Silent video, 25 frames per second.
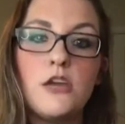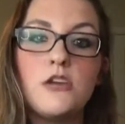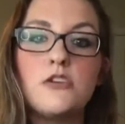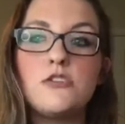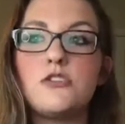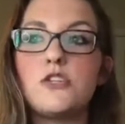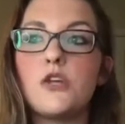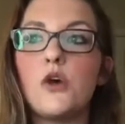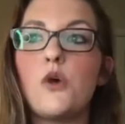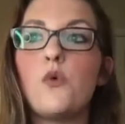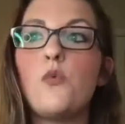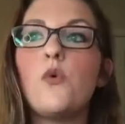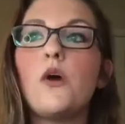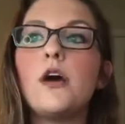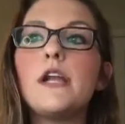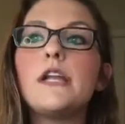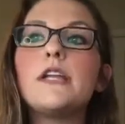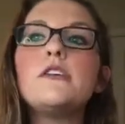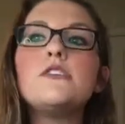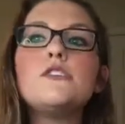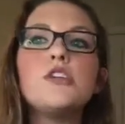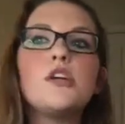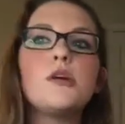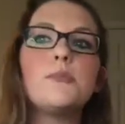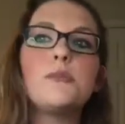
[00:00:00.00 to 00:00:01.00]
So what
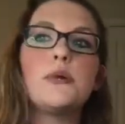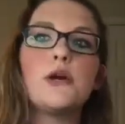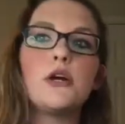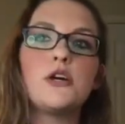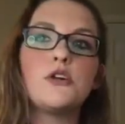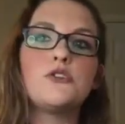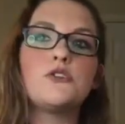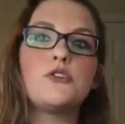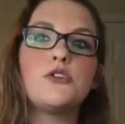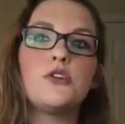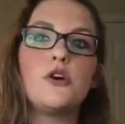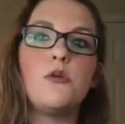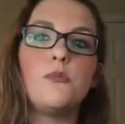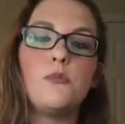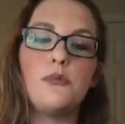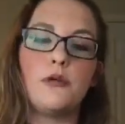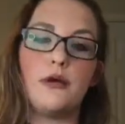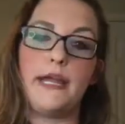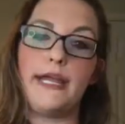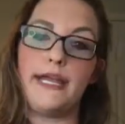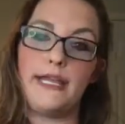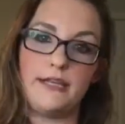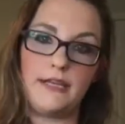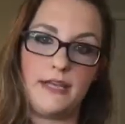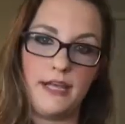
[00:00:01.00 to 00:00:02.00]
is your personal
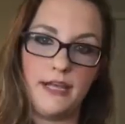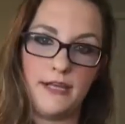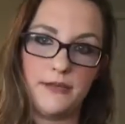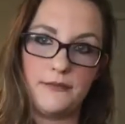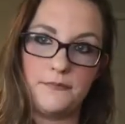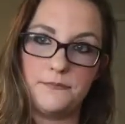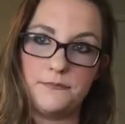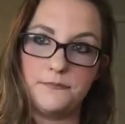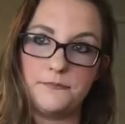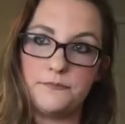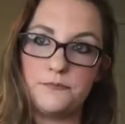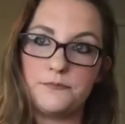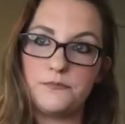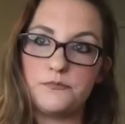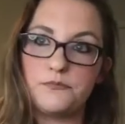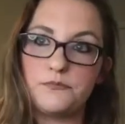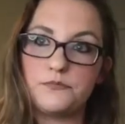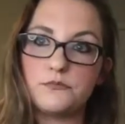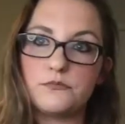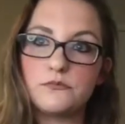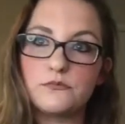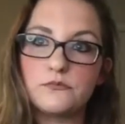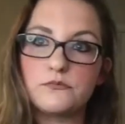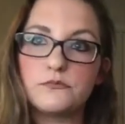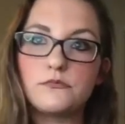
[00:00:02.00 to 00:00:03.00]
branding?
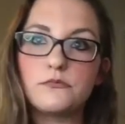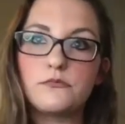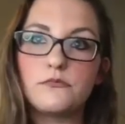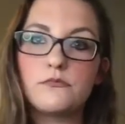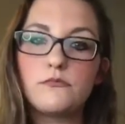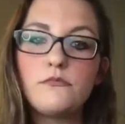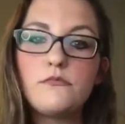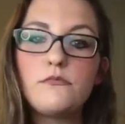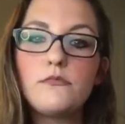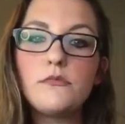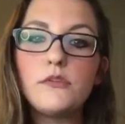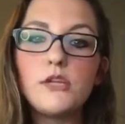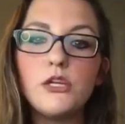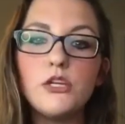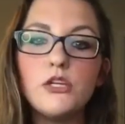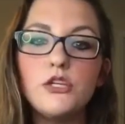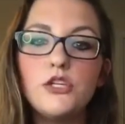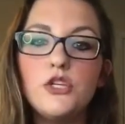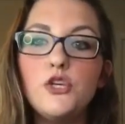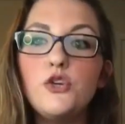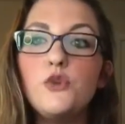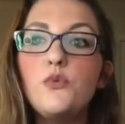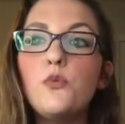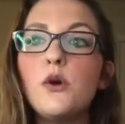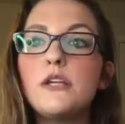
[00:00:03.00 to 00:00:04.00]

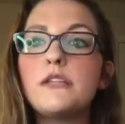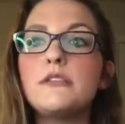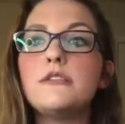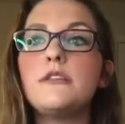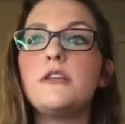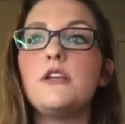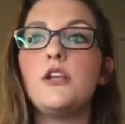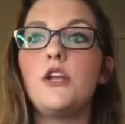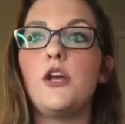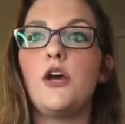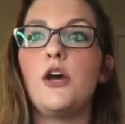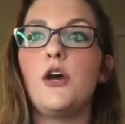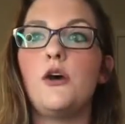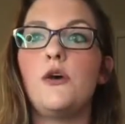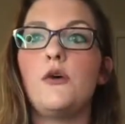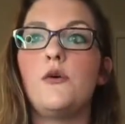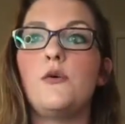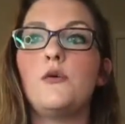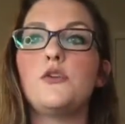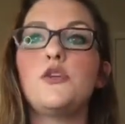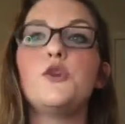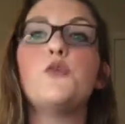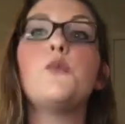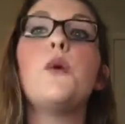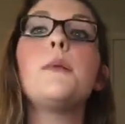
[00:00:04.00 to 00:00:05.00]
You want
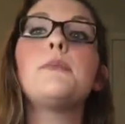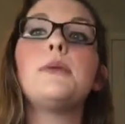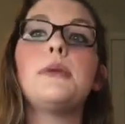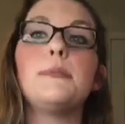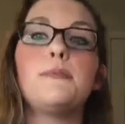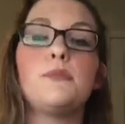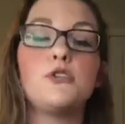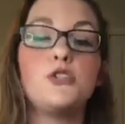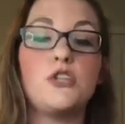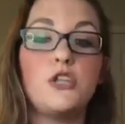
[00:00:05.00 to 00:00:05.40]
people